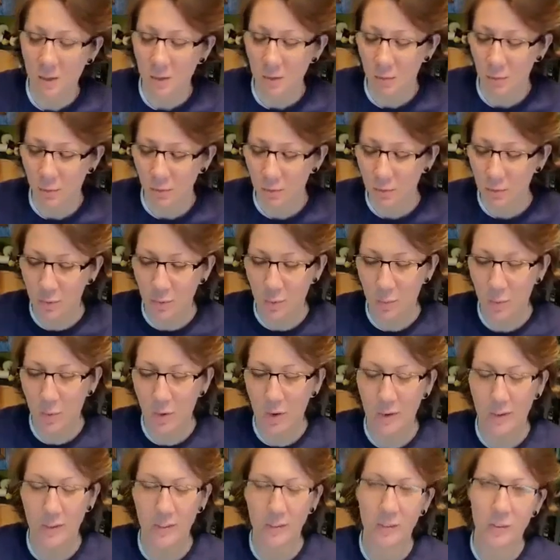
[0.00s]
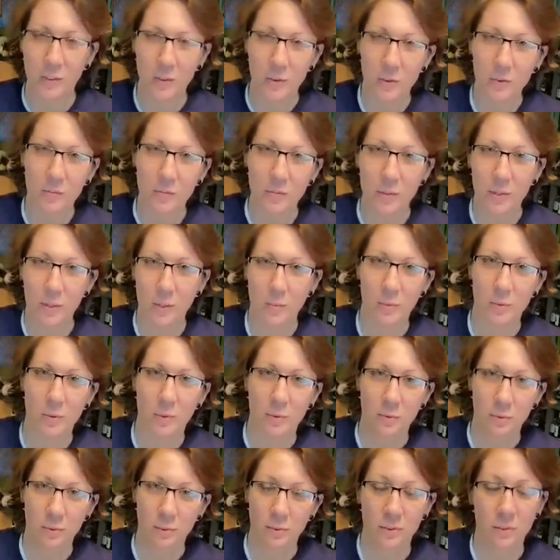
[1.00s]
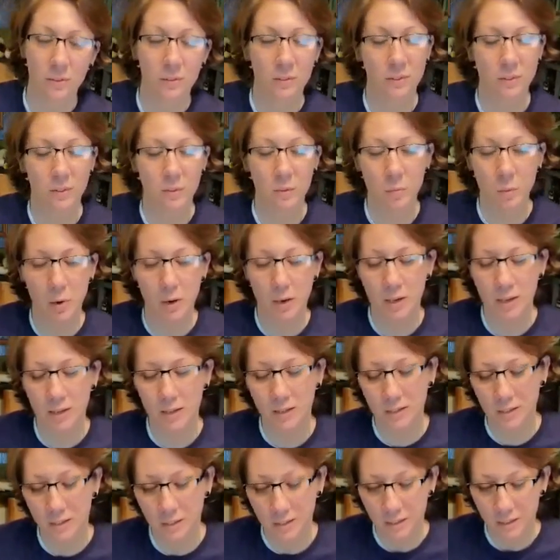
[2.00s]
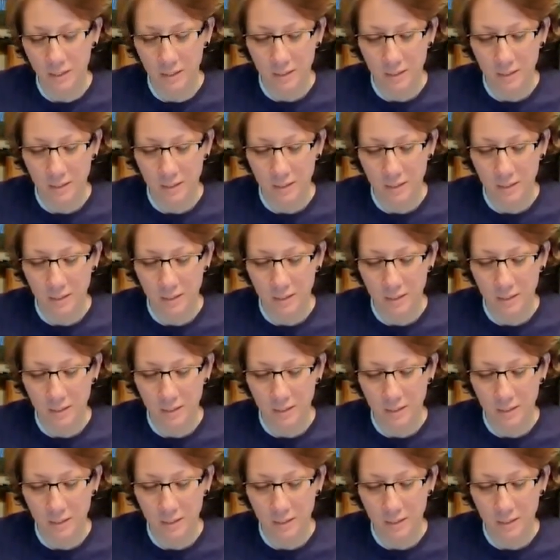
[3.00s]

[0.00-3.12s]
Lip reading: We're going to combine two different chemicals to make